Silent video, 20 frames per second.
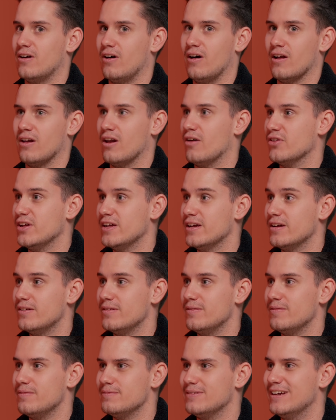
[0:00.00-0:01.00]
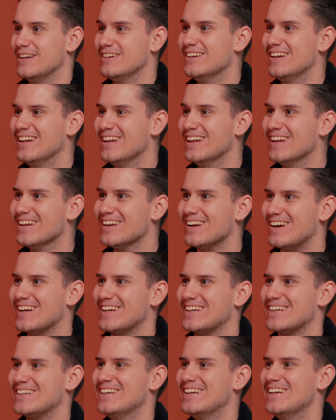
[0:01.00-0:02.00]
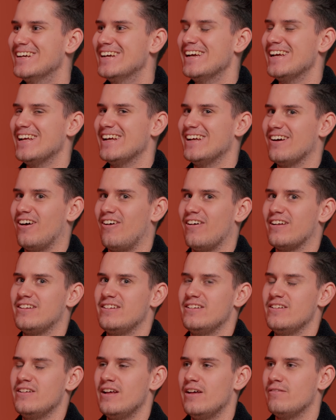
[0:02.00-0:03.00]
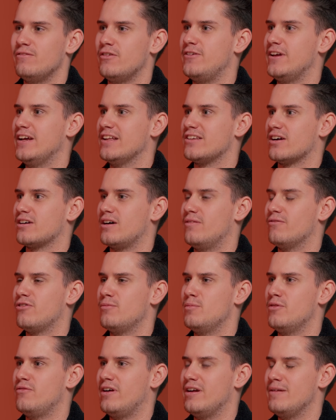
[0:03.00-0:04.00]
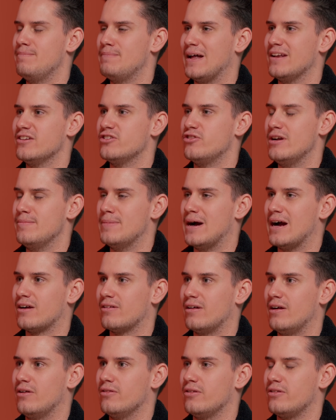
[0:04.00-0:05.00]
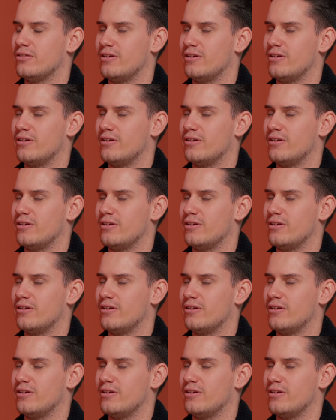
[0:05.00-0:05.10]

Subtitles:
I love it. Like, the thing is, I come from a very bantery background.